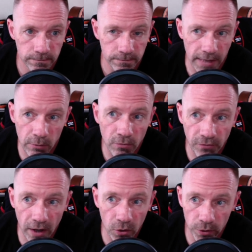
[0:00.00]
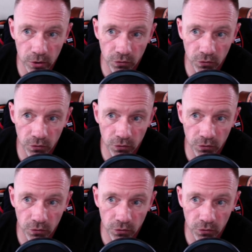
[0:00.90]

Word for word: They will follow in your